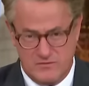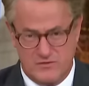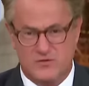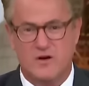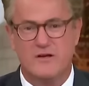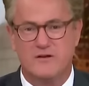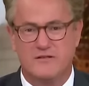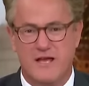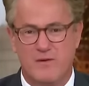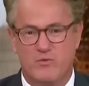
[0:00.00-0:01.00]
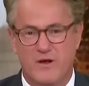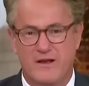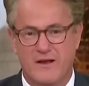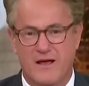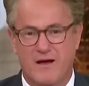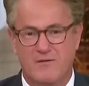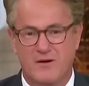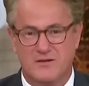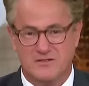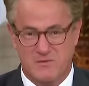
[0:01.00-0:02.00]
Start your tape right
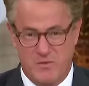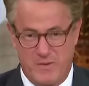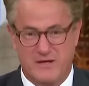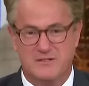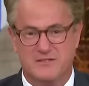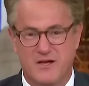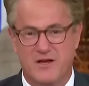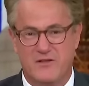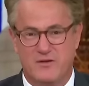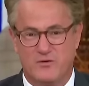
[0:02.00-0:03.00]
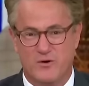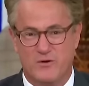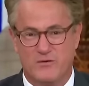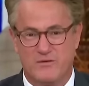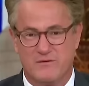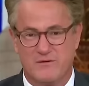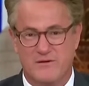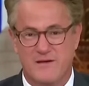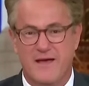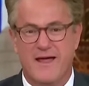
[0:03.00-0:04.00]
now, because I'm about to tell you the truth.
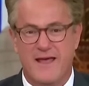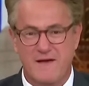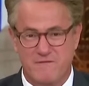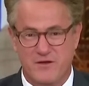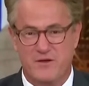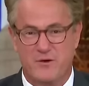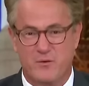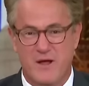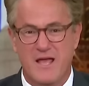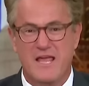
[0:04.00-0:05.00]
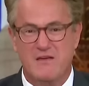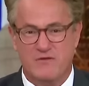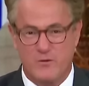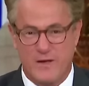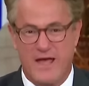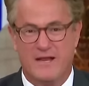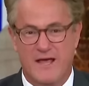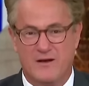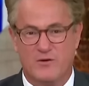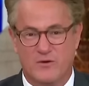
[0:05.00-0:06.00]
And F you if you can't
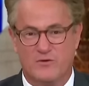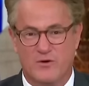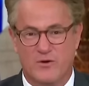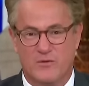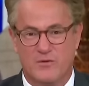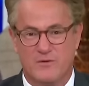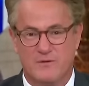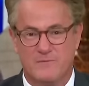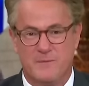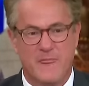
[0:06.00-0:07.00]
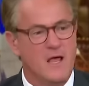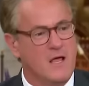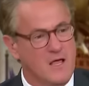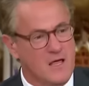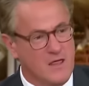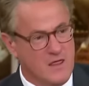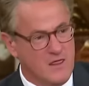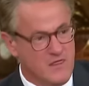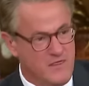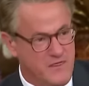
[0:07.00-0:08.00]
handle the truth.
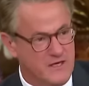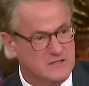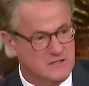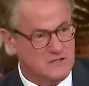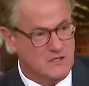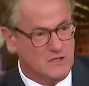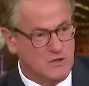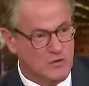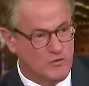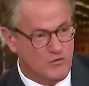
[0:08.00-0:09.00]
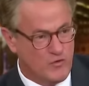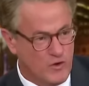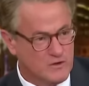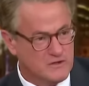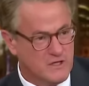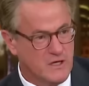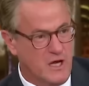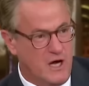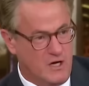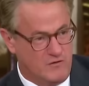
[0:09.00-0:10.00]
This version
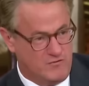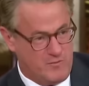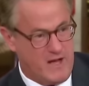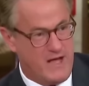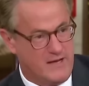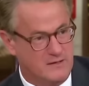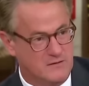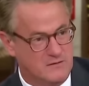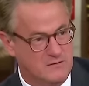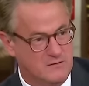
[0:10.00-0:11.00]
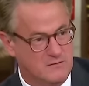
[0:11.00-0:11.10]
of Biden,